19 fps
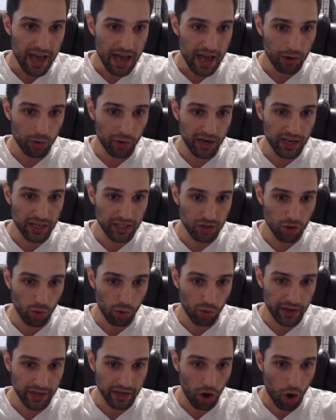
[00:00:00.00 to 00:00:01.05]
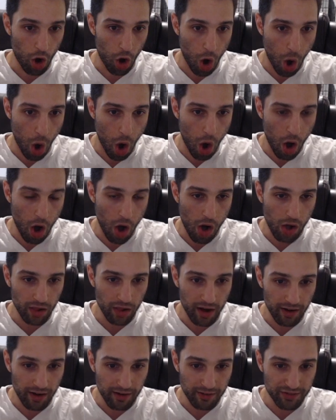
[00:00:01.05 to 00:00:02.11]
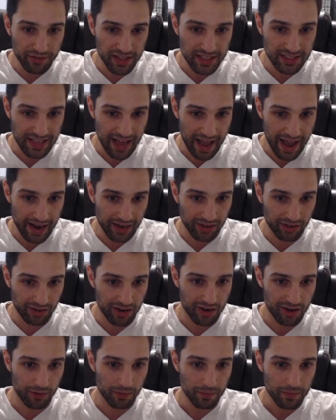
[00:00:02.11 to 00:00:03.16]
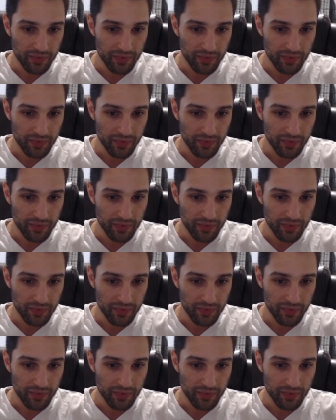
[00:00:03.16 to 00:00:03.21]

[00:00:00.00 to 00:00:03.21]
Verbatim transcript: and we're ignoring all of this aggro